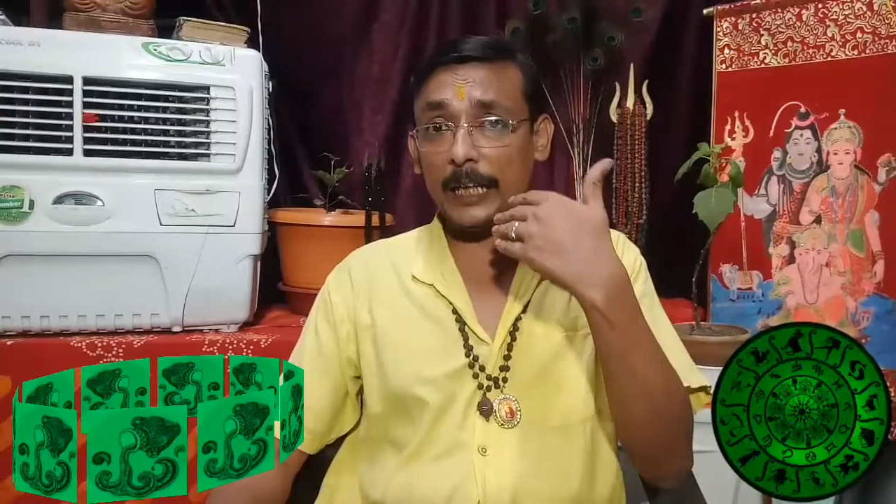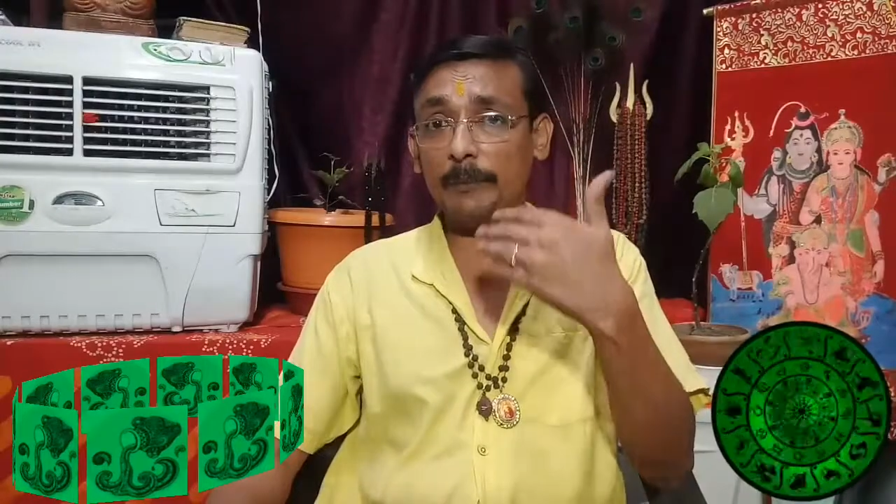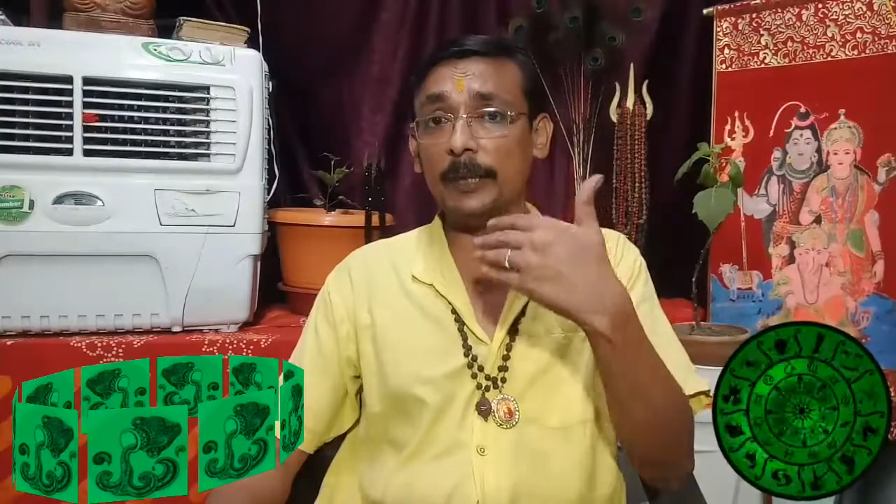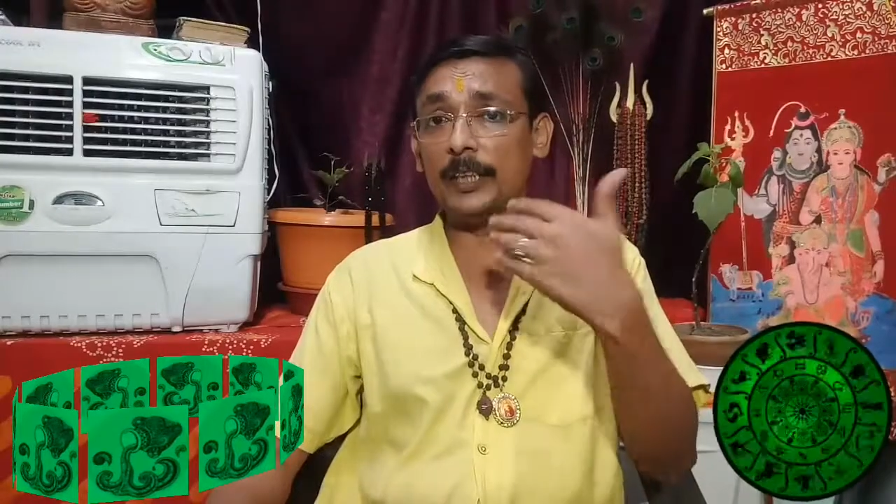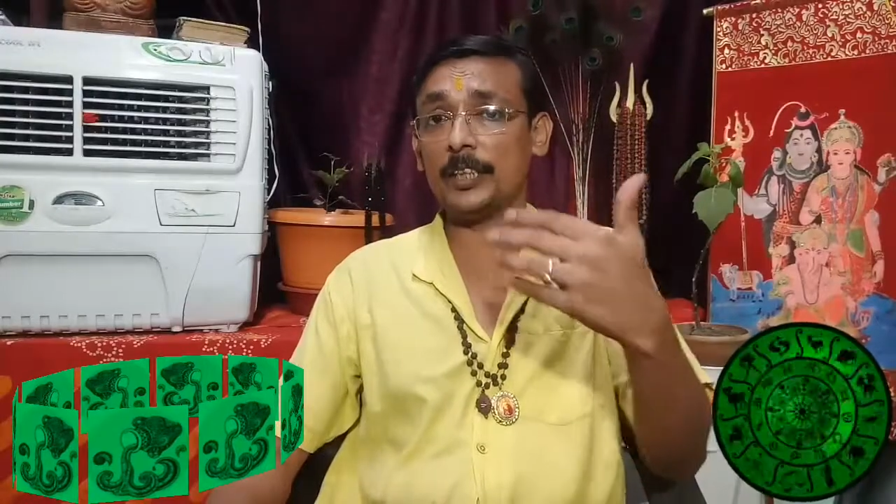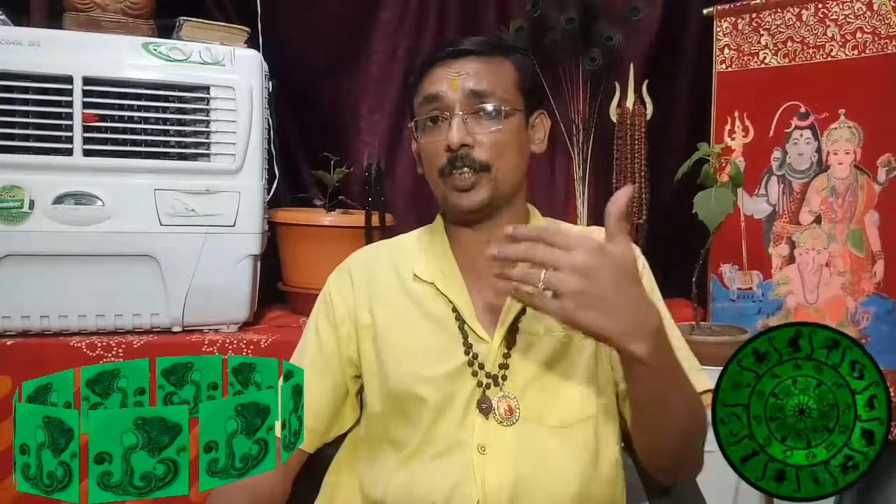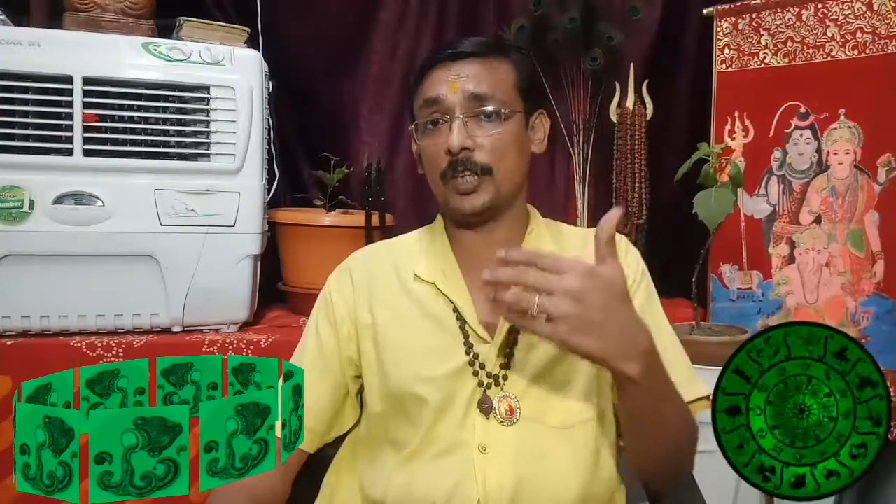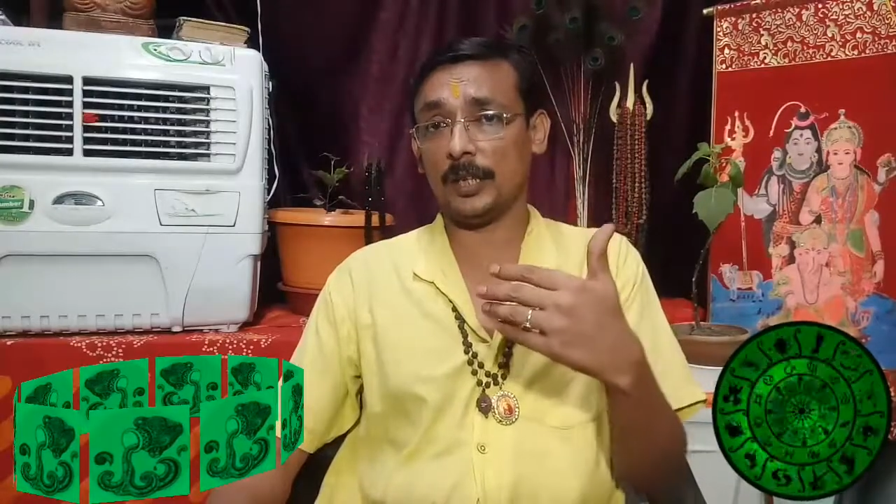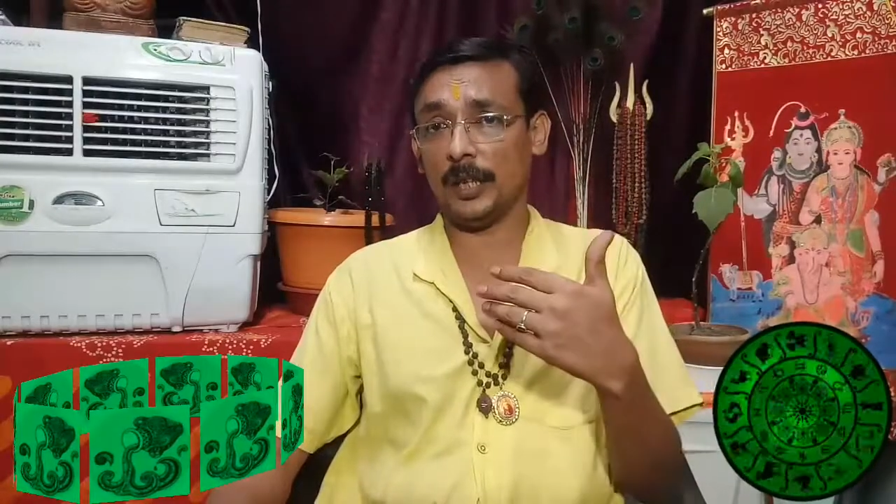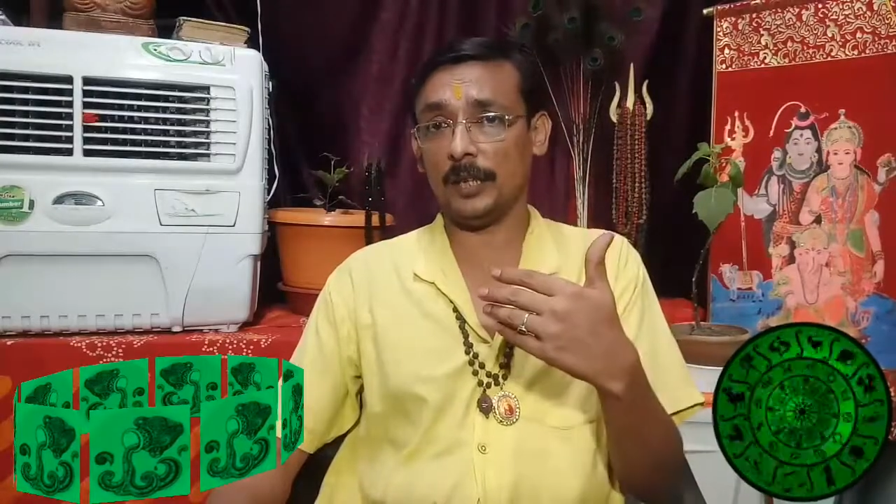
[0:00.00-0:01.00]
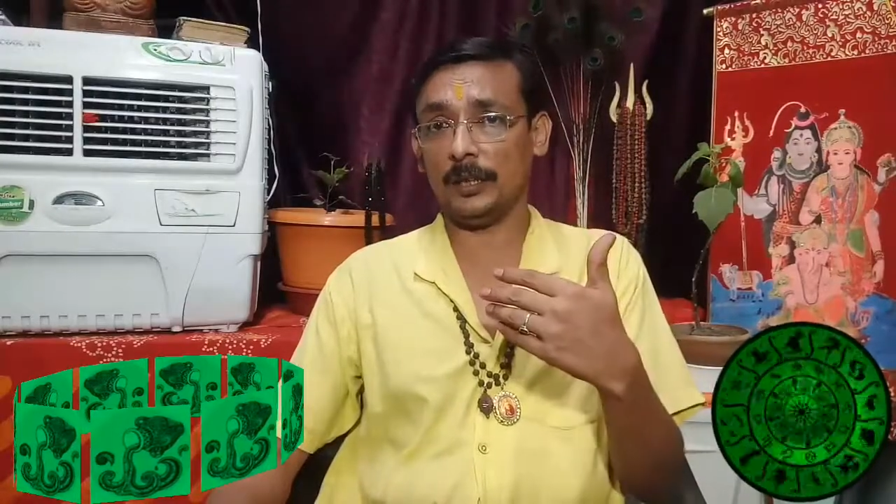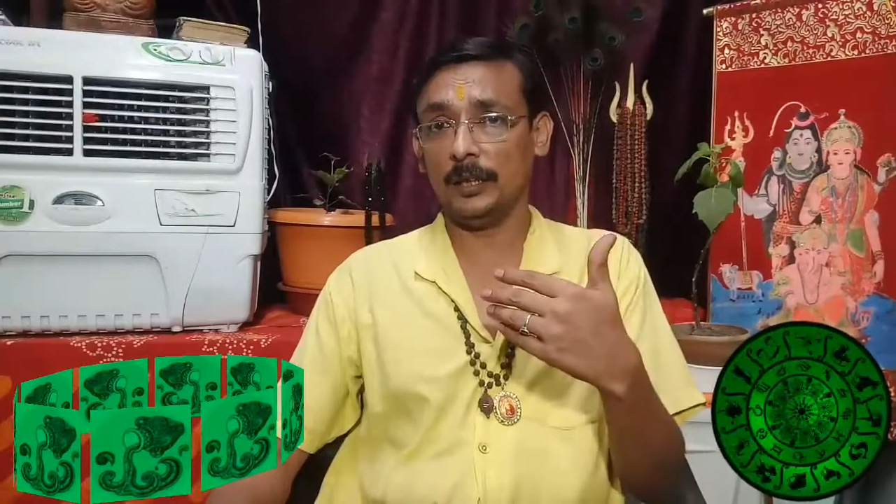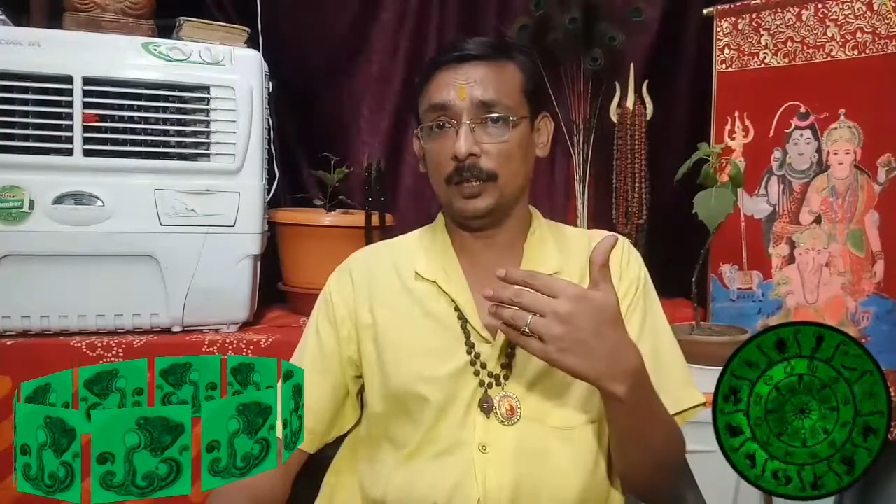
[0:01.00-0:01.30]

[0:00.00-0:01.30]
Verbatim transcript: administration